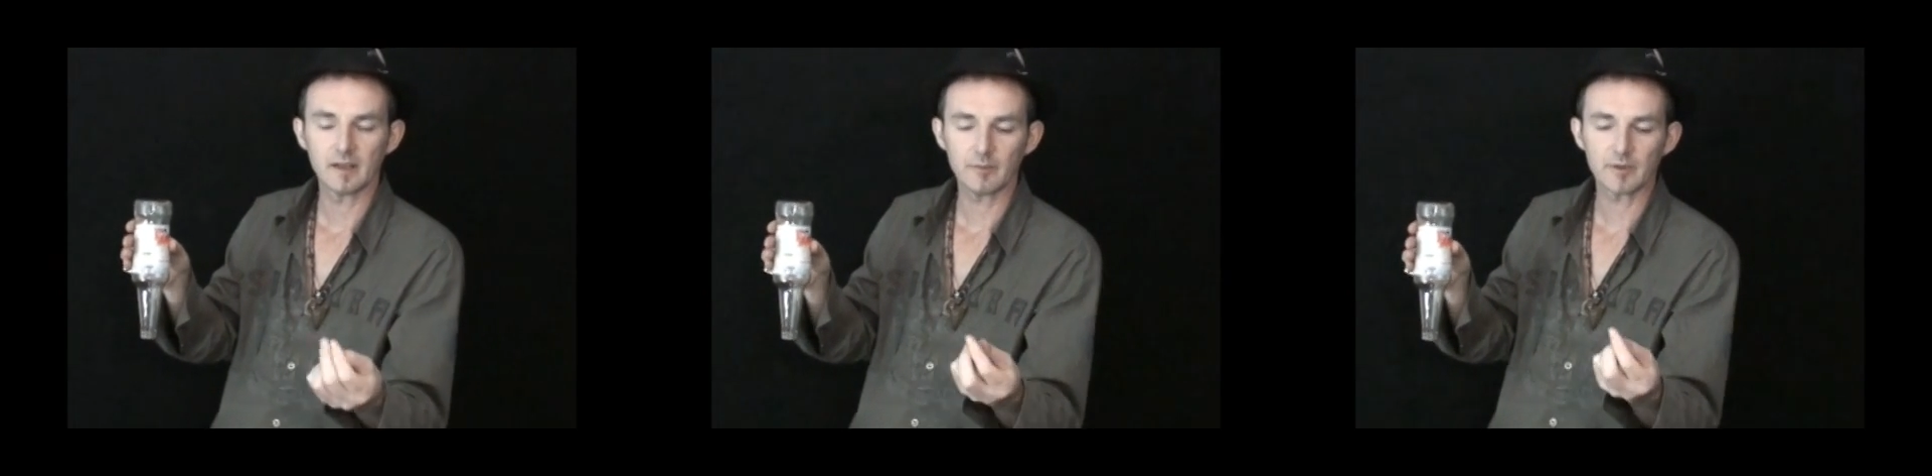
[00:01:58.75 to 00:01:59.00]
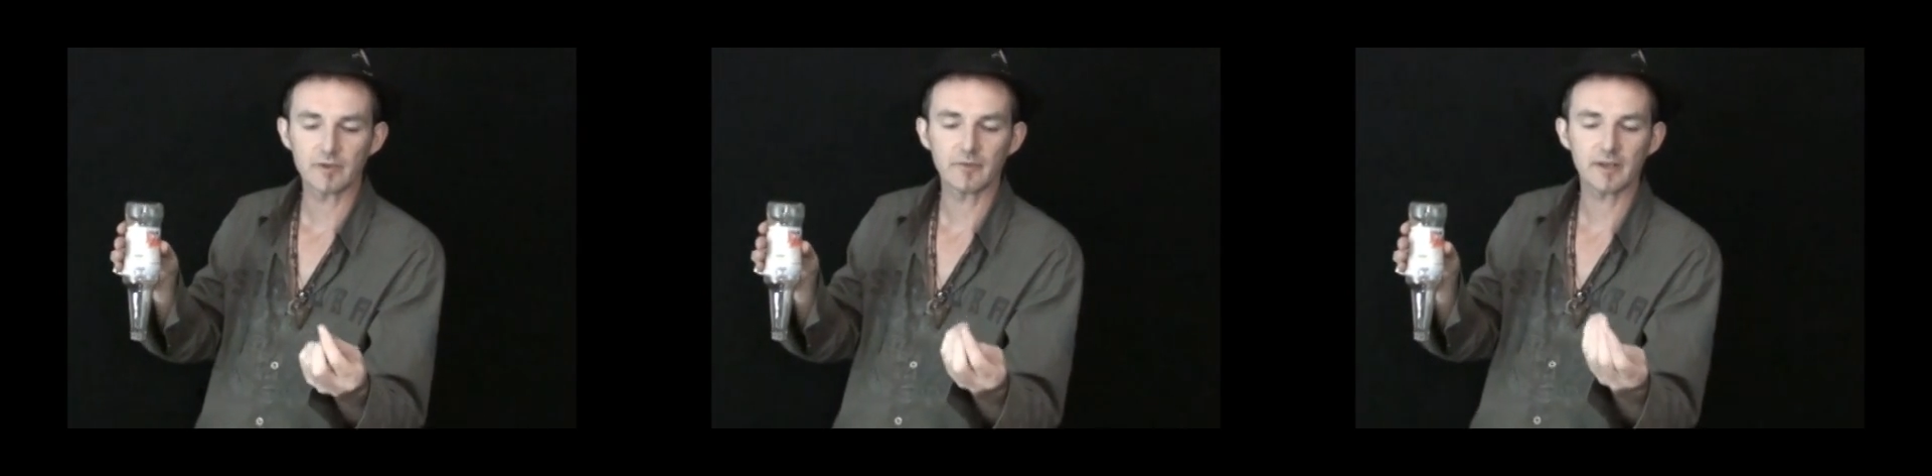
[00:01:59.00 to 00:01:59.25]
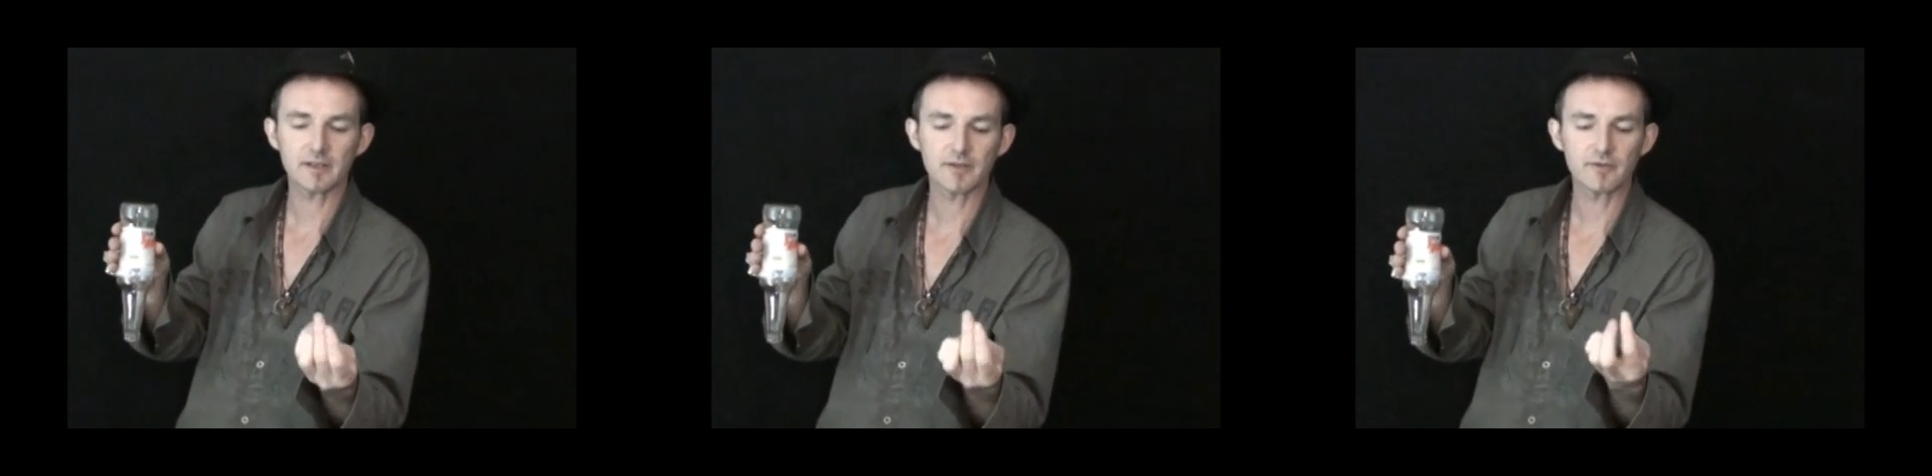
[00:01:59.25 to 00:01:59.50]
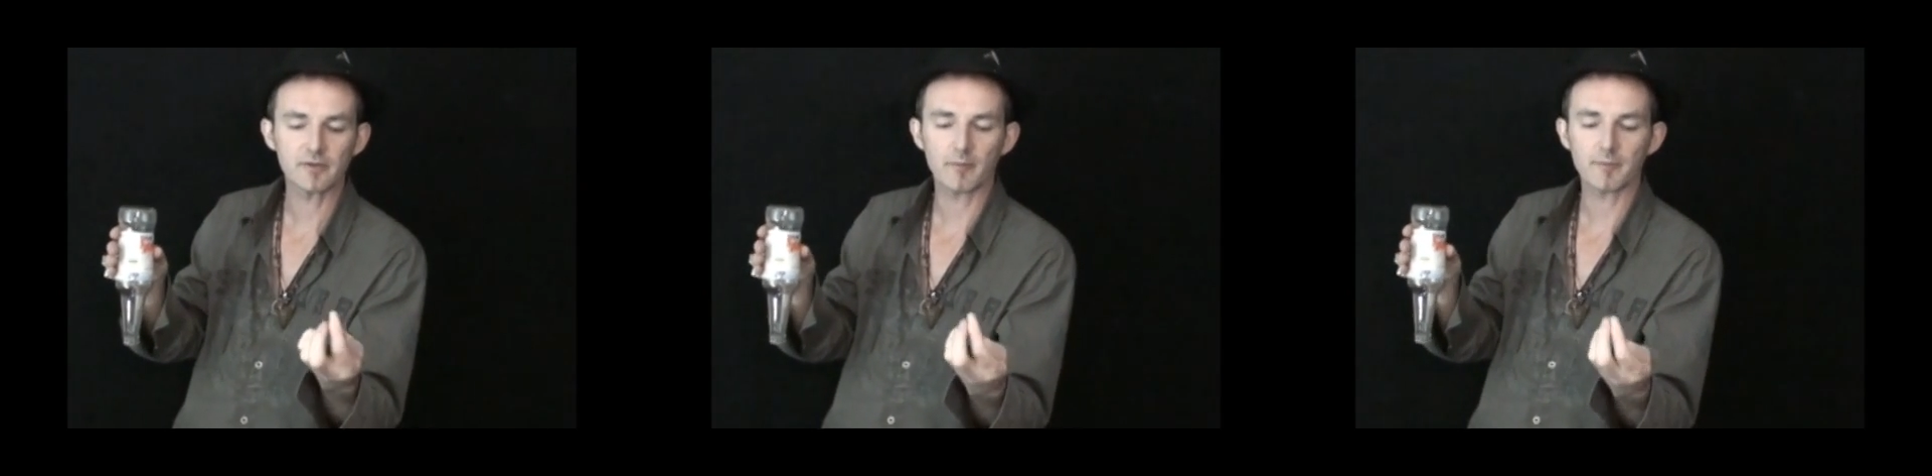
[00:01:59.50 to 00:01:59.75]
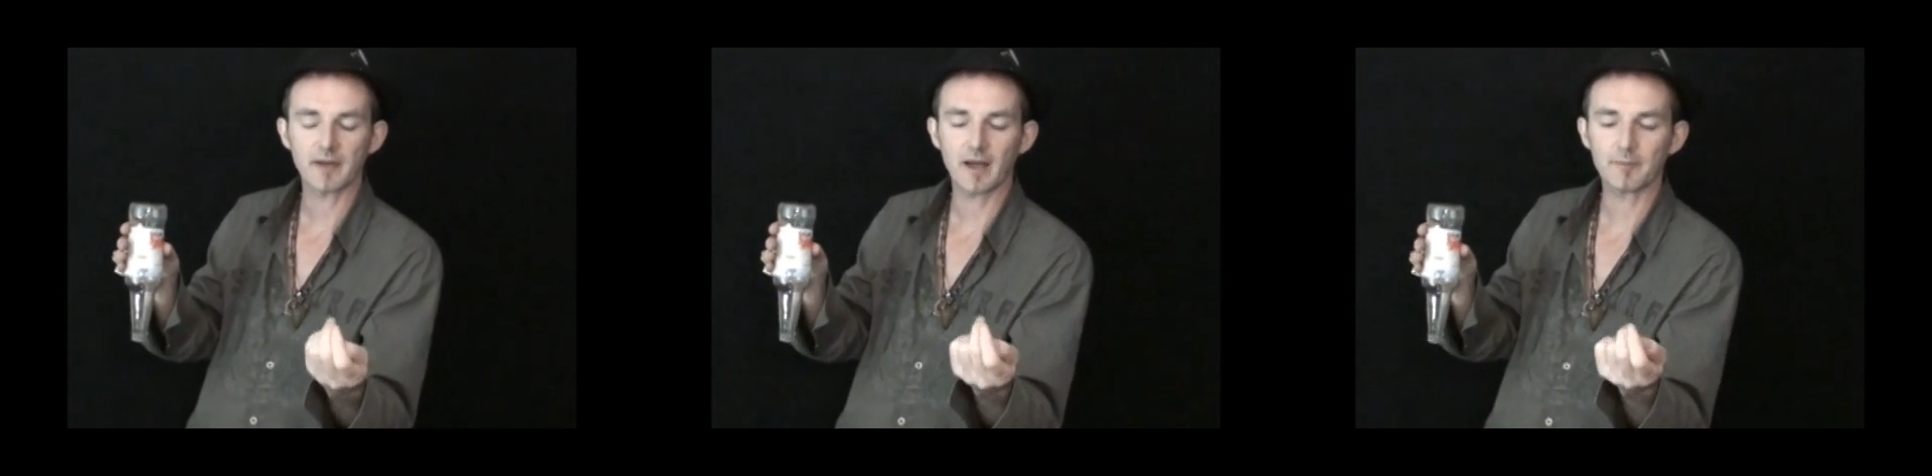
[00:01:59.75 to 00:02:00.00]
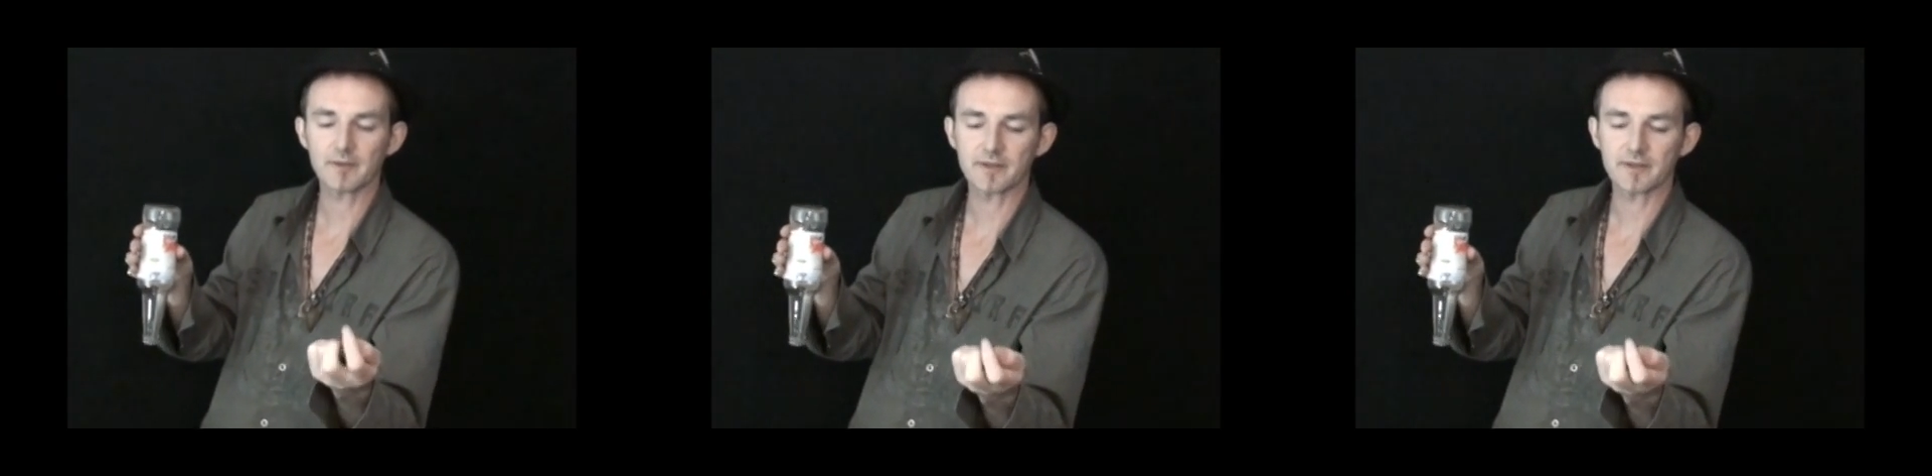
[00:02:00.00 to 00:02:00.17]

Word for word: And when you're ready to drop the cap